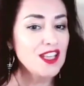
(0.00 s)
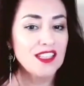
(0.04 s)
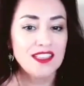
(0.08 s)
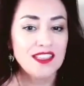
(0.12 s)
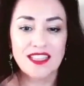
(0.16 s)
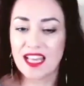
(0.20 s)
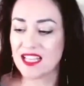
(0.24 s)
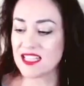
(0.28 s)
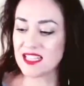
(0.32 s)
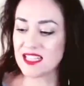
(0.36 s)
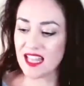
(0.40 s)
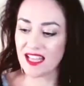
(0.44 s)

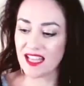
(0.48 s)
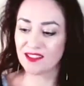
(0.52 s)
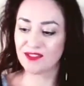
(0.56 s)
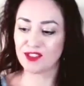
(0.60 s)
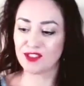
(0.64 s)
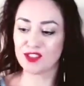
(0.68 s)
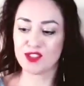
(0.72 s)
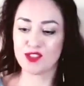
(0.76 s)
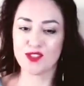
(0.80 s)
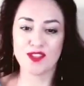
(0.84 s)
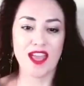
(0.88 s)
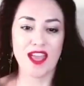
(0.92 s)
That's that
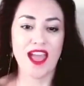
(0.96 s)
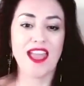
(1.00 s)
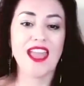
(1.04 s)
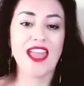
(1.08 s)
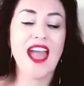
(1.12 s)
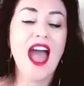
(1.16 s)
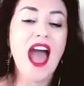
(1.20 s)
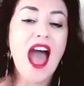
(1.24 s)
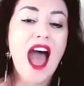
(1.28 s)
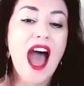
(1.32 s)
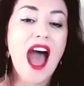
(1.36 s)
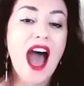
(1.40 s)
for today.
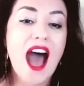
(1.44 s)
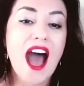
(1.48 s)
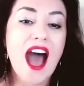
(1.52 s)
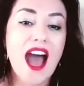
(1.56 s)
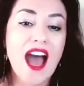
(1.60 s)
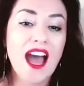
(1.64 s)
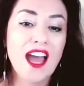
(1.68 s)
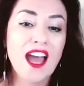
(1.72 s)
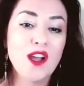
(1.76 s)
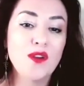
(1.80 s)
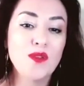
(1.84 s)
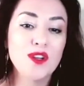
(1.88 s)

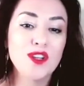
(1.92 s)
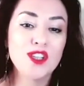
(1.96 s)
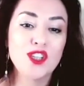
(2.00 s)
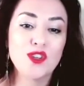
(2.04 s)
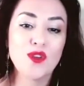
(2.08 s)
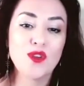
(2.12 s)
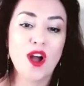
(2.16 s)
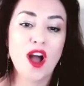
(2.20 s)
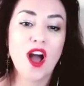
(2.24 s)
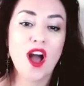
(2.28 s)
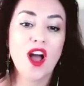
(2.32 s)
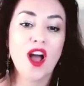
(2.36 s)
I wish
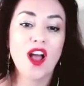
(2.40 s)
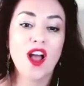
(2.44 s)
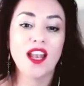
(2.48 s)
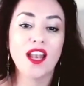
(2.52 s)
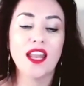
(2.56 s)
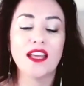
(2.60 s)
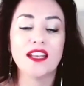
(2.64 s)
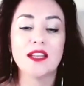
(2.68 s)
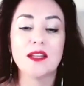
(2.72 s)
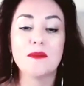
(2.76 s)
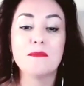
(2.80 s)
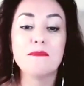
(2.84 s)
you all
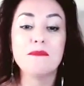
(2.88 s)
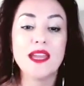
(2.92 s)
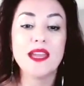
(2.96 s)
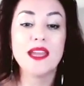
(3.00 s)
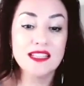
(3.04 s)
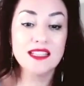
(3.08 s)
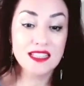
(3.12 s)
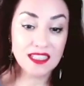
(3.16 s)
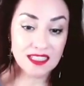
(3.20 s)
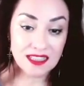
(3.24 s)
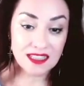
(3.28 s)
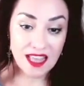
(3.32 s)
an
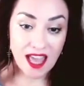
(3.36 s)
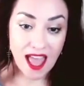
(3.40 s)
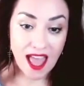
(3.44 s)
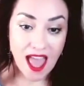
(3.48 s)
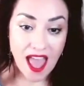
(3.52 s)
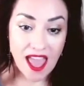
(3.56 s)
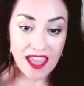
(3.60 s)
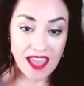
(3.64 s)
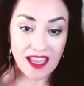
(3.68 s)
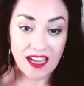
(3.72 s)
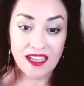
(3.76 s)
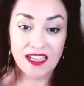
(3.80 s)
amazing
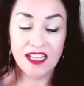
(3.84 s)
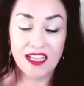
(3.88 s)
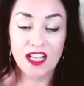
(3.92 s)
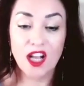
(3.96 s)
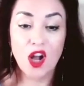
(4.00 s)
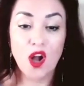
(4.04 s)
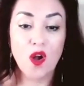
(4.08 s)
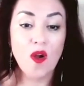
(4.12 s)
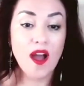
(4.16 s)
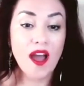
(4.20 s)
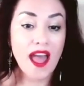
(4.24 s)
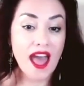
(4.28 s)
day.
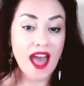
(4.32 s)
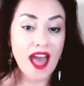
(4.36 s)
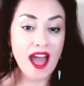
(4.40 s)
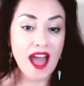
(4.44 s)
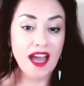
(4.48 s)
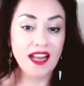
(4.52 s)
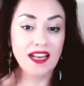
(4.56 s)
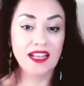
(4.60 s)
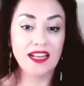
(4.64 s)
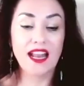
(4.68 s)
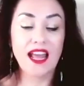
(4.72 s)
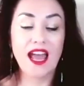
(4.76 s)
Go
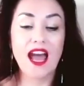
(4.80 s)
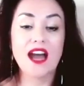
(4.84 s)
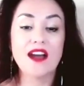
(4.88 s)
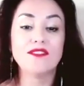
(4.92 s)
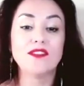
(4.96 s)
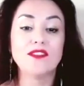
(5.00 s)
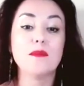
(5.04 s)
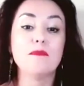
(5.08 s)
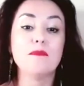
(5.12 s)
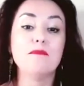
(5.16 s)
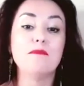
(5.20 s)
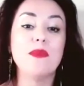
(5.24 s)
ahead and have
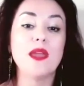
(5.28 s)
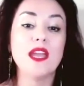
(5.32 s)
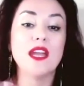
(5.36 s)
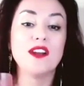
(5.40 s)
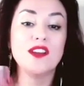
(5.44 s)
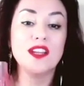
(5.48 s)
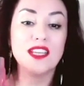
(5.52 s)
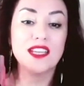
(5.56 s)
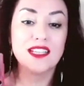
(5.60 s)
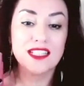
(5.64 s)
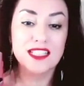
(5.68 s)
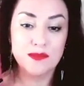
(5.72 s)
a bear
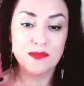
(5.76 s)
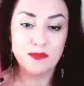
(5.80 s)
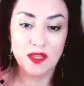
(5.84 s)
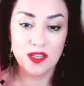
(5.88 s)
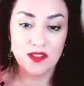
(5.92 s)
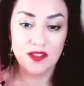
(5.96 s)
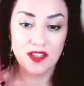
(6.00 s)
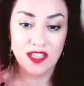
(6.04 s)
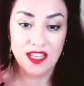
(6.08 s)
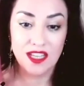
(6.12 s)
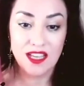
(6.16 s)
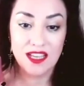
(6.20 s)

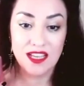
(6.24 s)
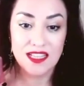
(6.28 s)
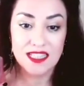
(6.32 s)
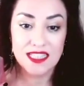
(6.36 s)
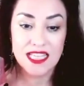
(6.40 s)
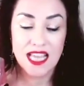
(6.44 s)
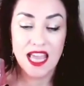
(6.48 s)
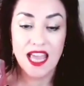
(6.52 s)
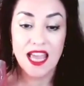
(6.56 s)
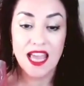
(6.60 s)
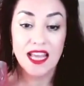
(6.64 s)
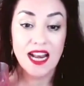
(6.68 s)
experience,
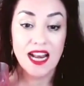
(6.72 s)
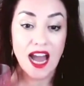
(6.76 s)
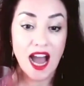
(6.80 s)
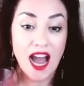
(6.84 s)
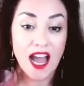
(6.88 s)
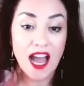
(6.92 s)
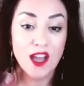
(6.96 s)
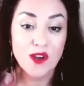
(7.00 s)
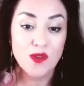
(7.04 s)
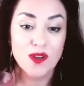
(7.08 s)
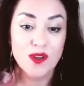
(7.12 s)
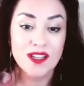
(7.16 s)
and
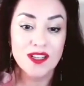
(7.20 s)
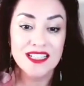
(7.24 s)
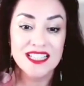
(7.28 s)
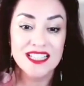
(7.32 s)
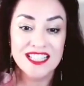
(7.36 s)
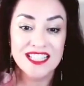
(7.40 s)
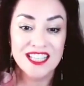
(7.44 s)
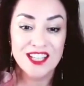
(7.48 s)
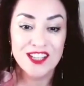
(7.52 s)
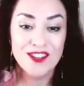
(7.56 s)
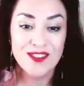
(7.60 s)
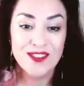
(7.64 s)
I will
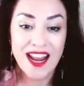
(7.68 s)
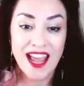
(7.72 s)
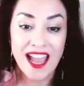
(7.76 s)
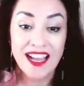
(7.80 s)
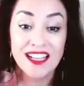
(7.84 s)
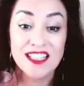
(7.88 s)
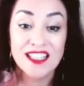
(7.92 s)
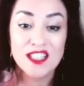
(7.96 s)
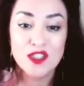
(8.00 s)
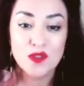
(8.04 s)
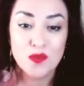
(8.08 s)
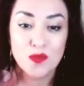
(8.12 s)
see you
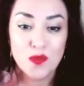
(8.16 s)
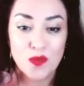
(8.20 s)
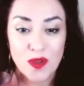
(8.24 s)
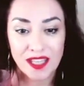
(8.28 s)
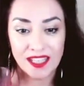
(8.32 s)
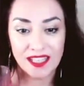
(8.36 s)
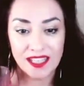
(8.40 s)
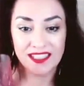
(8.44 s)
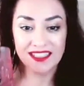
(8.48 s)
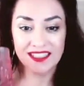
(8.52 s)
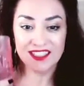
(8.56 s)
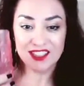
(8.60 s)
next
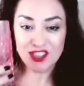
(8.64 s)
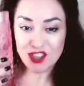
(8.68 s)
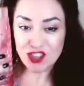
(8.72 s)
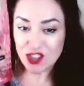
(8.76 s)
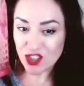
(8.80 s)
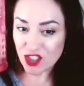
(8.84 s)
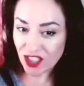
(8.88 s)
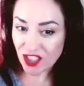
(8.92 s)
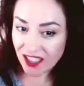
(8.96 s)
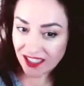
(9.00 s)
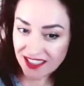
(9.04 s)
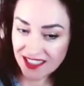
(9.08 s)
week.
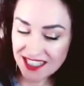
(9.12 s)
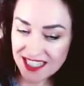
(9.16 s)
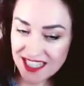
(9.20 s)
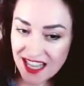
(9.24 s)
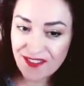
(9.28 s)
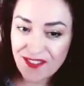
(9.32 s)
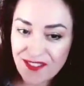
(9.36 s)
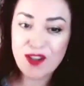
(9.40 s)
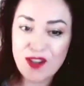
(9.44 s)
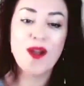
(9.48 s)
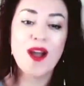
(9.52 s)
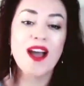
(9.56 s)
Cheers,
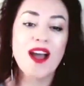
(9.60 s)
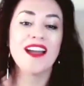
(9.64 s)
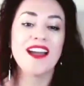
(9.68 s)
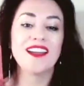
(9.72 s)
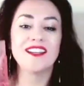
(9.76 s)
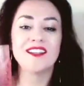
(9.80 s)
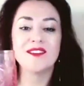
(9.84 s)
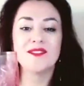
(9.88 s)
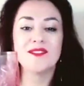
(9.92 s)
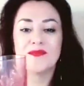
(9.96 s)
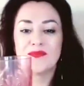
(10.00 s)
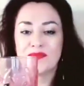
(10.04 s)
everyone.